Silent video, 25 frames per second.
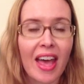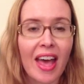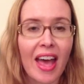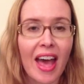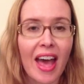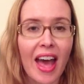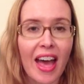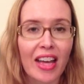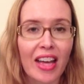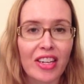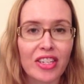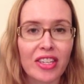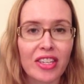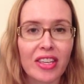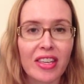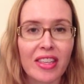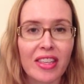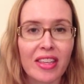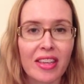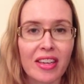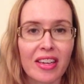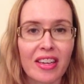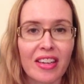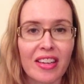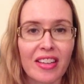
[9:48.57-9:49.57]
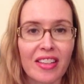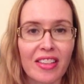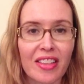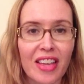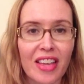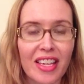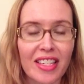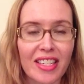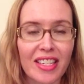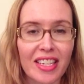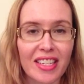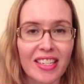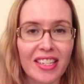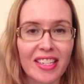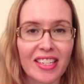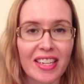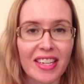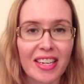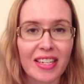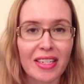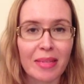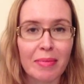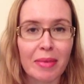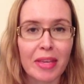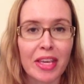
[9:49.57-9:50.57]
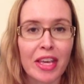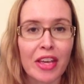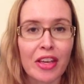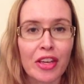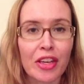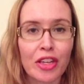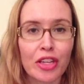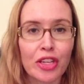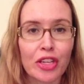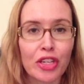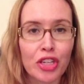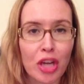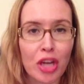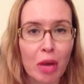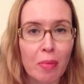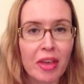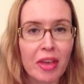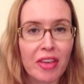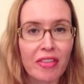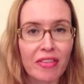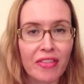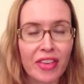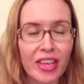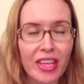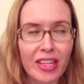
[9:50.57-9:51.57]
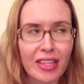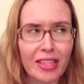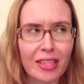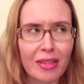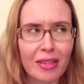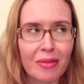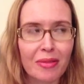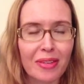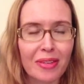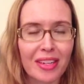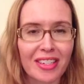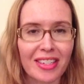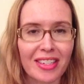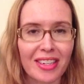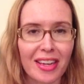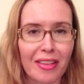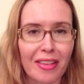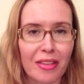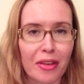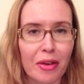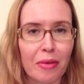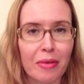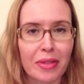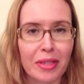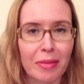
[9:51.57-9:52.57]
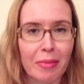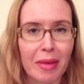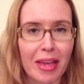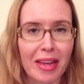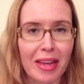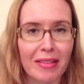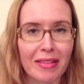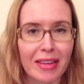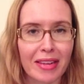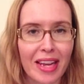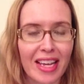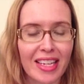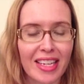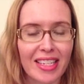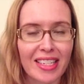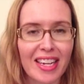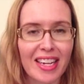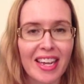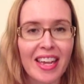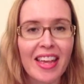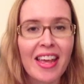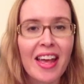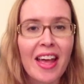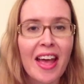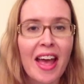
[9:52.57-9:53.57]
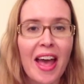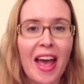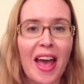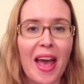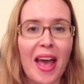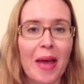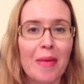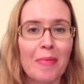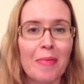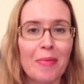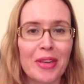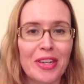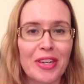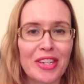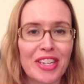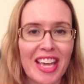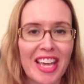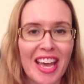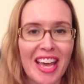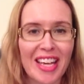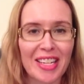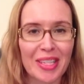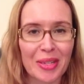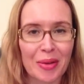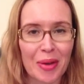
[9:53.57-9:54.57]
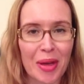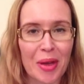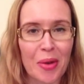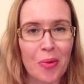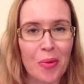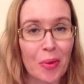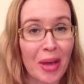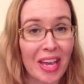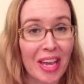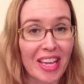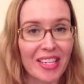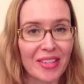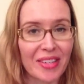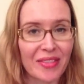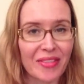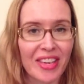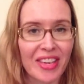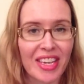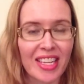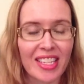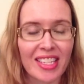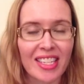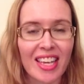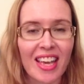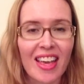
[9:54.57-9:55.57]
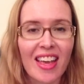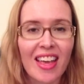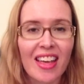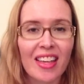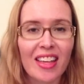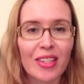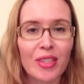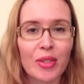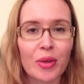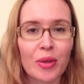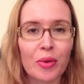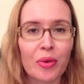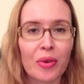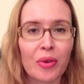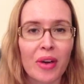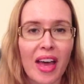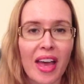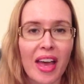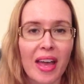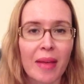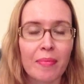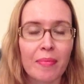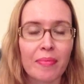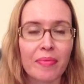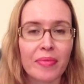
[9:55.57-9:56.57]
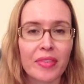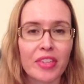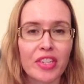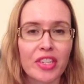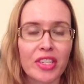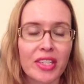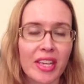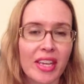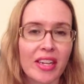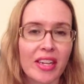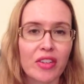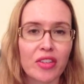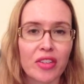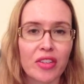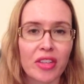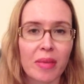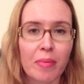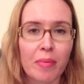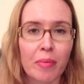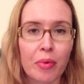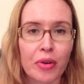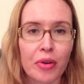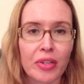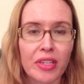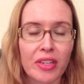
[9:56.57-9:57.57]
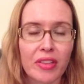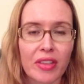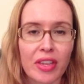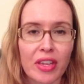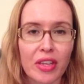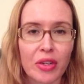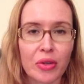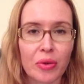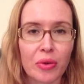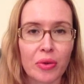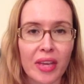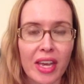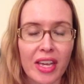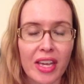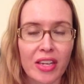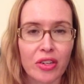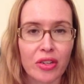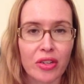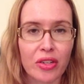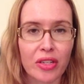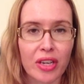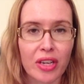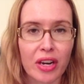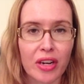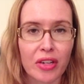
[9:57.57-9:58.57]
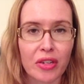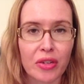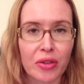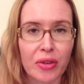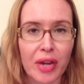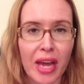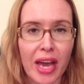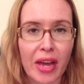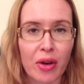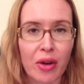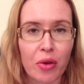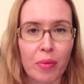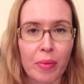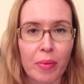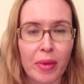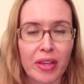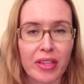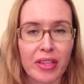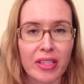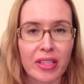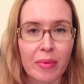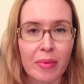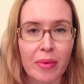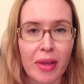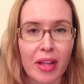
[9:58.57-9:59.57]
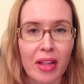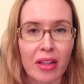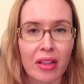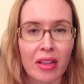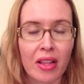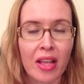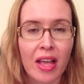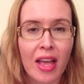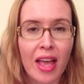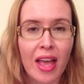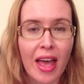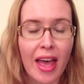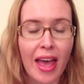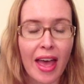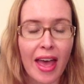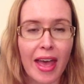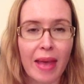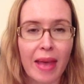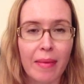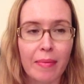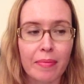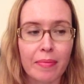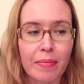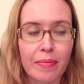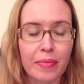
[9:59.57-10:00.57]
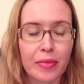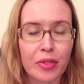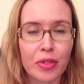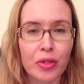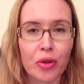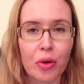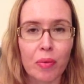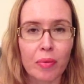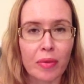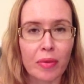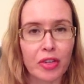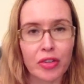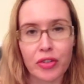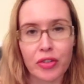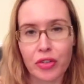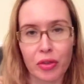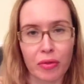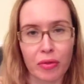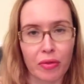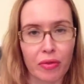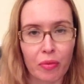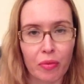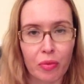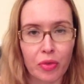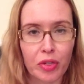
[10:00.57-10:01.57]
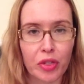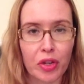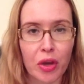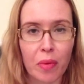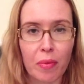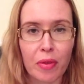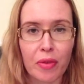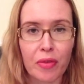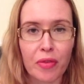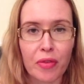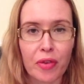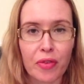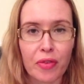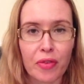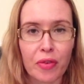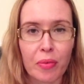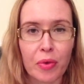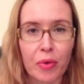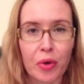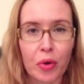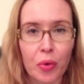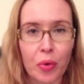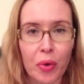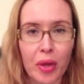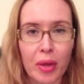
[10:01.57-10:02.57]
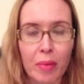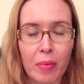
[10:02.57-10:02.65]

actually the assistant said to me, chubby feet, which I thought was a bit nasty, but she has quite wide feet. So she said it's really important that you don't get shoes that are too narrow, because they will stop the foot from growing